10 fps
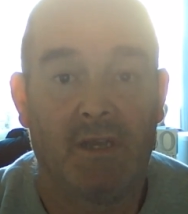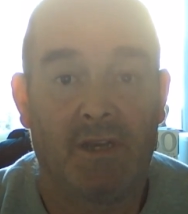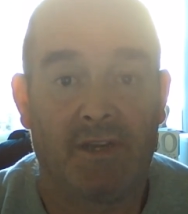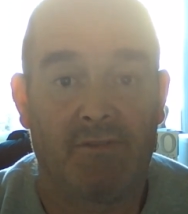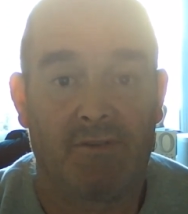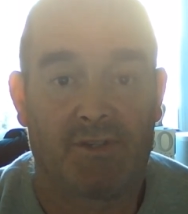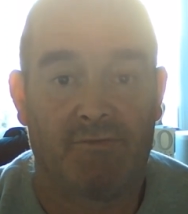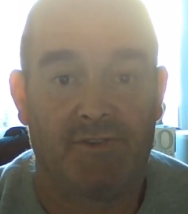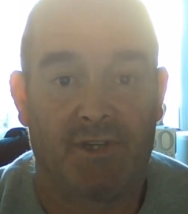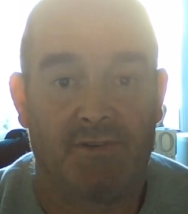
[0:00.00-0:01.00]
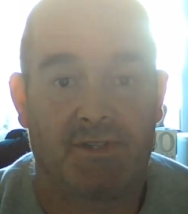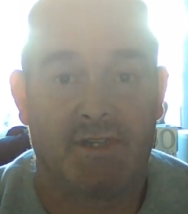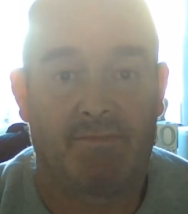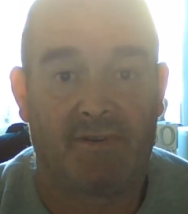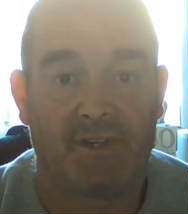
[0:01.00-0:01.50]
and you're also reducing
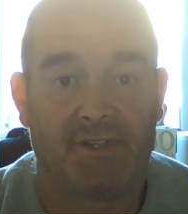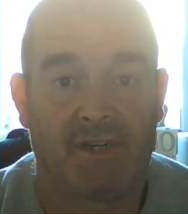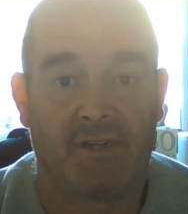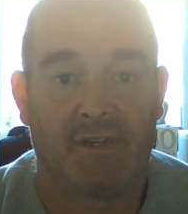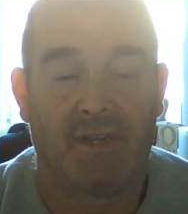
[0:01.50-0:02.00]
the pressure.